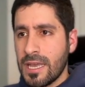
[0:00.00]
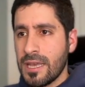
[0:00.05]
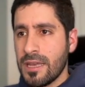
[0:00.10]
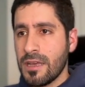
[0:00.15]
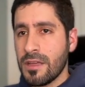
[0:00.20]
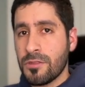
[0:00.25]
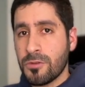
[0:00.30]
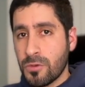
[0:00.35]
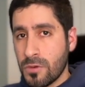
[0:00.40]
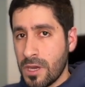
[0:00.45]

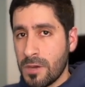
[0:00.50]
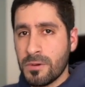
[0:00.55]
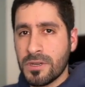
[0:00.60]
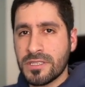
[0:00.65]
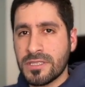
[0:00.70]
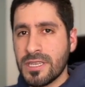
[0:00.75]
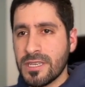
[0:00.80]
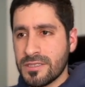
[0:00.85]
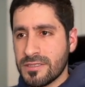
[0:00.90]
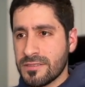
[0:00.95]
through our
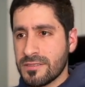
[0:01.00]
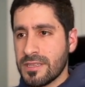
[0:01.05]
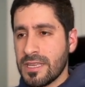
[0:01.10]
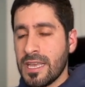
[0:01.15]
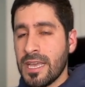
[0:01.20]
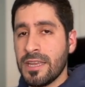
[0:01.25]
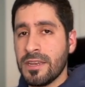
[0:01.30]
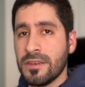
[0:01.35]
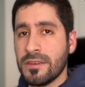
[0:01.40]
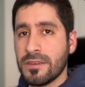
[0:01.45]
tests.
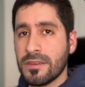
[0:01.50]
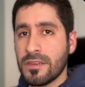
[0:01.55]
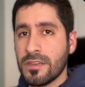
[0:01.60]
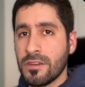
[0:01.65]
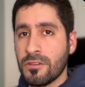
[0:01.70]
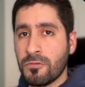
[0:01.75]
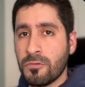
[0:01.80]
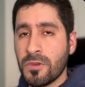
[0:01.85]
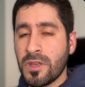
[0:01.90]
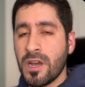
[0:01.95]
And
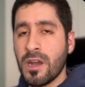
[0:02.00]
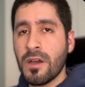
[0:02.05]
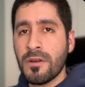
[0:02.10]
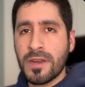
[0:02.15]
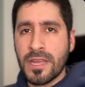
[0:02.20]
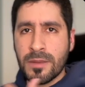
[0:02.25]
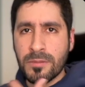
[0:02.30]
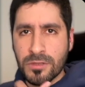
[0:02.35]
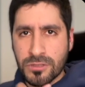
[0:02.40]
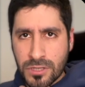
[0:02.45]
If we are
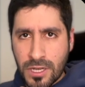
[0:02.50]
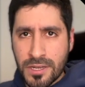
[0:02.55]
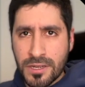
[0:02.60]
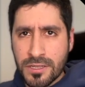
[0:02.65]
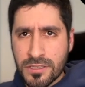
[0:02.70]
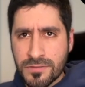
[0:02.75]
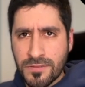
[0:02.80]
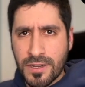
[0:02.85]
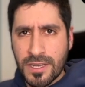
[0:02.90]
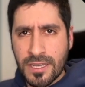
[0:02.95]
able to
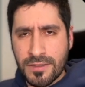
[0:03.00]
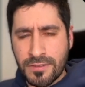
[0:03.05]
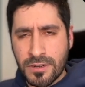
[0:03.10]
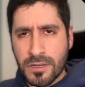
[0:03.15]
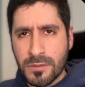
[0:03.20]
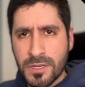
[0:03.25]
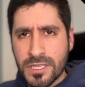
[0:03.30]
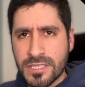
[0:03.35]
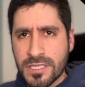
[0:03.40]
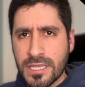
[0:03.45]
identify a
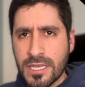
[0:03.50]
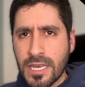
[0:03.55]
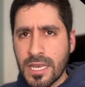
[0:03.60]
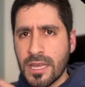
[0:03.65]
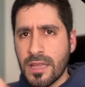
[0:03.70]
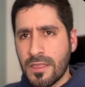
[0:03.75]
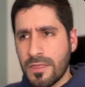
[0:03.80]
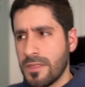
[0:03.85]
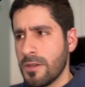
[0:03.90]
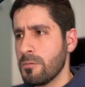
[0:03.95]
vulnerability,
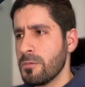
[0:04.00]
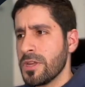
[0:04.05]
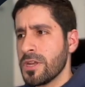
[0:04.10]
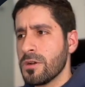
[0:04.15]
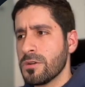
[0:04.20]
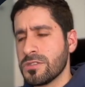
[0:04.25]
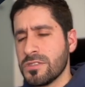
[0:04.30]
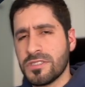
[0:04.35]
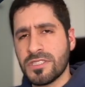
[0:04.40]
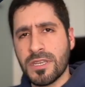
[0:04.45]
then we go
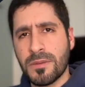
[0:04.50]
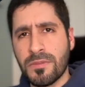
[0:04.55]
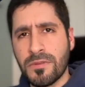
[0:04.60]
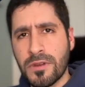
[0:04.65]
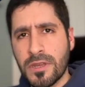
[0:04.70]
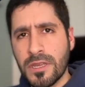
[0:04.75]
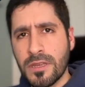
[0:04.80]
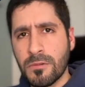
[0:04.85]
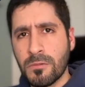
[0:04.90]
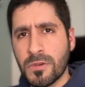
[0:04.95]
to step
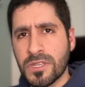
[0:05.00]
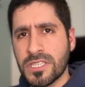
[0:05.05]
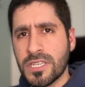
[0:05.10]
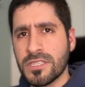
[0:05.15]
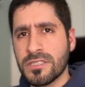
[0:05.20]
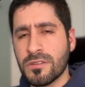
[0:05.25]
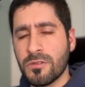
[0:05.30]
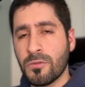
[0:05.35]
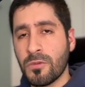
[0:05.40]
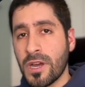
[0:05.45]
3, which
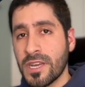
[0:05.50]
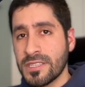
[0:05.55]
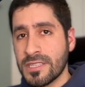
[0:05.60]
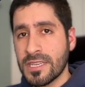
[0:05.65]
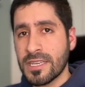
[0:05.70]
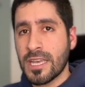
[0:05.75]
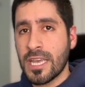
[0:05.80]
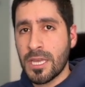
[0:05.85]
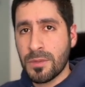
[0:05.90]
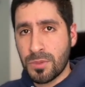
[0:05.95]
is
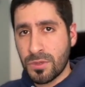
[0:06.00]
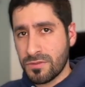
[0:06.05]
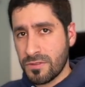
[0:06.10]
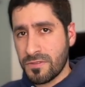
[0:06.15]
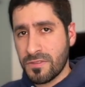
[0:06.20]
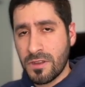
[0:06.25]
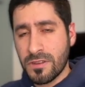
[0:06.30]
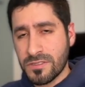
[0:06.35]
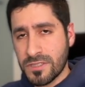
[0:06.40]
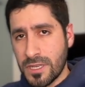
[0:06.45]
writing a proof of
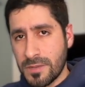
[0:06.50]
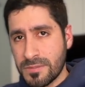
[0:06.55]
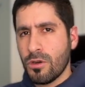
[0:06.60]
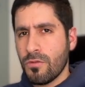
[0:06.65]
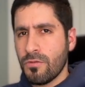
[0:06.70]
concept.